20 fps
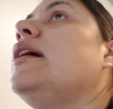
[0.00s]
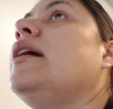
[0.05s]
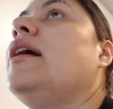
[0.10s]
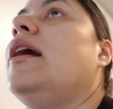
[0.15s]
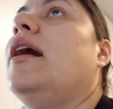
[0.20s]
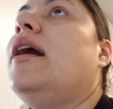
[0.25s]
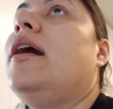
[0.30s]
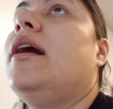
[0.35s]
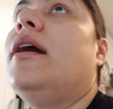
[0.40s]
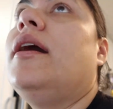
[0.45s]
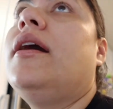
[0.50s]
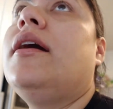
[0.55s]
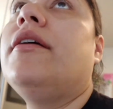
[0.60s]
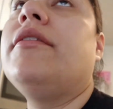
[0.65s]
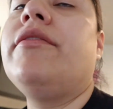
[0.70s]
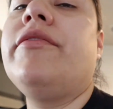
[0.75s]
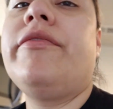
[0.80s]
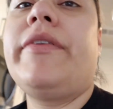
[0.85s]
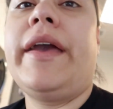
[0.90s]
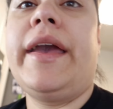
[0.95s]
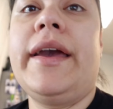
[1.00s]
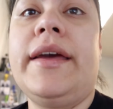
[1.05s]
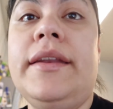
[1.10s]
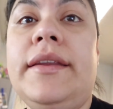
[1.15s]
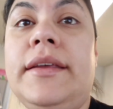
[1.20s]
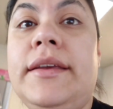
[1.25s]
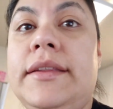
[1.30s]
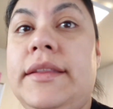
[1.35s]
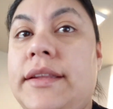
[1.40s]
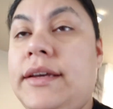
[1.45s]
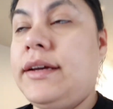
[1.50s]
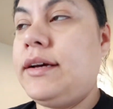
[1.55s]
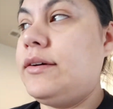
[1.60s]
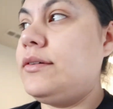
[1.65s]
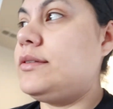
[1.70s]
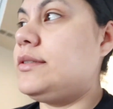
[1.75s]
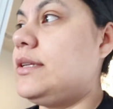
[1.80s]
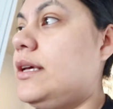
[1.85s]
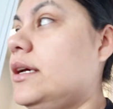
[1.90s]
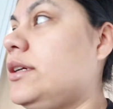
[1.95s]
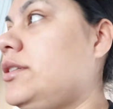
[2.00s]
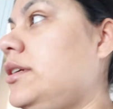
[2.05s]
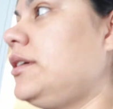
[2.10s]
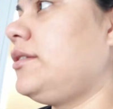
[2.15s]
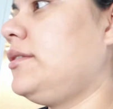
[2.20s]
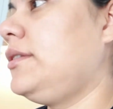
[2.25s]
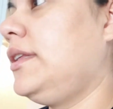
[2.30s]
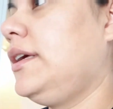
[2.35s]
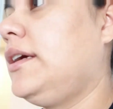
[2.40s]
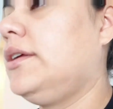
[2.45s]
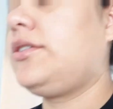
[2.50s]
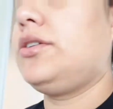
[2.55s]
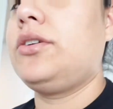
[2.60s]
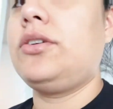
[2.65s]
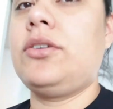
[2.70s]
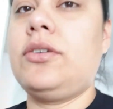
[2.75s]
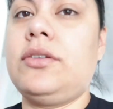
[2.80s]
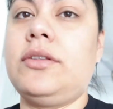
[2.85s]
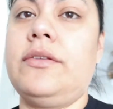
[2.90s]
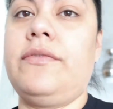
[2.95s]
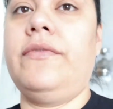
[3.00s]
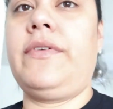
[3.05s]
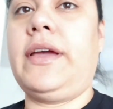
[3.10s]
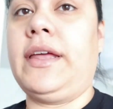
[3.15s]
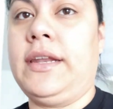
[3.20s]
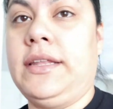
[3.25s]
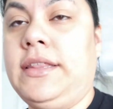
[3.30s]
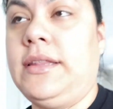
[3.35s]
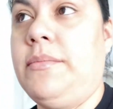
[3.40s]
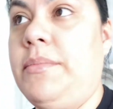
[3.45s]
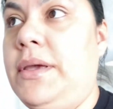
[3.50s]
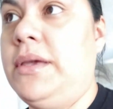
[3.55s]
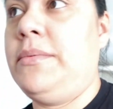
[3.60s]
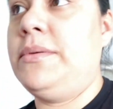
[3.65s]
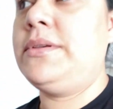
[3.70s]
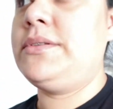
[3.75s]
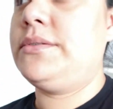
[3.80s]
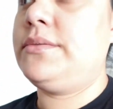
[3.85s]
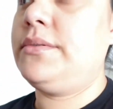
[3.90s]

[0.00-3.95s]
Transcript: fan in the house. Actually, I don't think I turned on the fan in the baby's